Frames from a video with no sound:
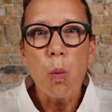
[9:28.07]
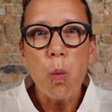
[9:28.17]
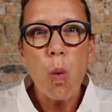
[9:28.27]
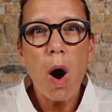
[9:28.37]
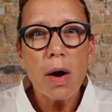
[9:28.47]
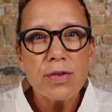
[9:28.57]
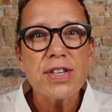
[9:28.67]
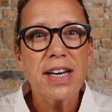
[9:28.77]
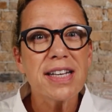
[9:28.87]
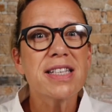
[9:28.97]
what
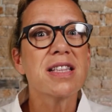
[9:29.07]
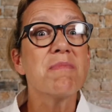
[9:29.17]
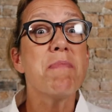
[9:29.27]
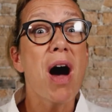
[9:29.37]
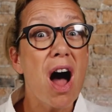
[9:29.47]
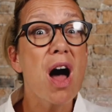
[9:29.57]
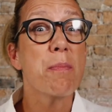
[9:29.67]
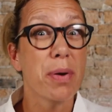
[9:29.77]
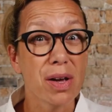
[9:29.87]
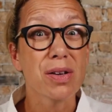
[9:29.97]
is the
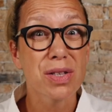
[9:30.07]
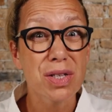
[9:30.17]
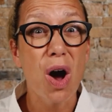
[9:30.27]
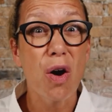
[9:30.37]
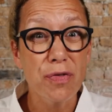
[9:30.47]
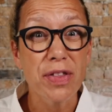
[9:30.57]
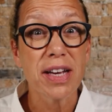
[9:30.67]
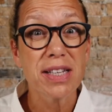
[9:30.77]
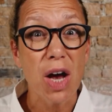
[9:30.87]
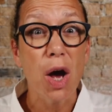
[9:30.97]
purpose of
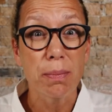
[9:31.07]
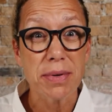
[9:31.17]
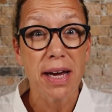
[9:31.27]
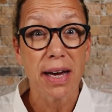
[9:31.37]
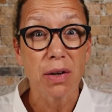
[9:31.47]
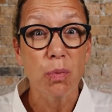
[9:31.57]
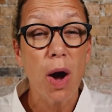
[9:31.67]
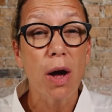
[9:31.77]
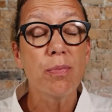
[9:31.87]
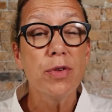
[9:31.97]
this update?
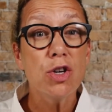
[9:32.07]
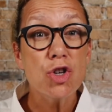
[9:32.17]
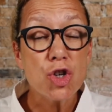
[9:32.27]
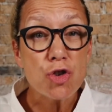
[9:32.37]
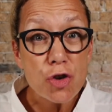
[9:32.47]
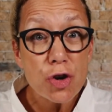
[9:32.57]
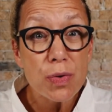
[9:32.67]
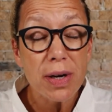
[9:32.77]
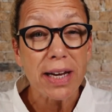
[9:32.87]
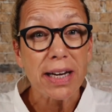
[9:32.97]
Well,
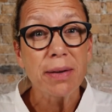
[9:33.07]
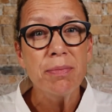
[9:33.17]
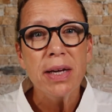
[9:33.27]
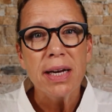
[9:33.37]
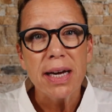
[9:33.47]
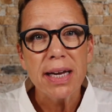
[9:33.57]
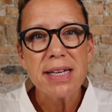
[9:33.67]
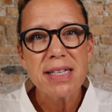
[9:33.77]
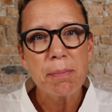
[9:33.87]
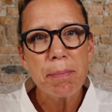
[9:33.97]
truly, it
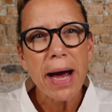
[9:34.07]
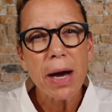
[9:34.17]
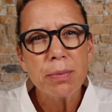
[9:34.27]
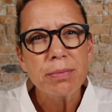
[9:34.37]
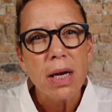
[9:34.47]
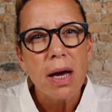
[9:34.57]
is about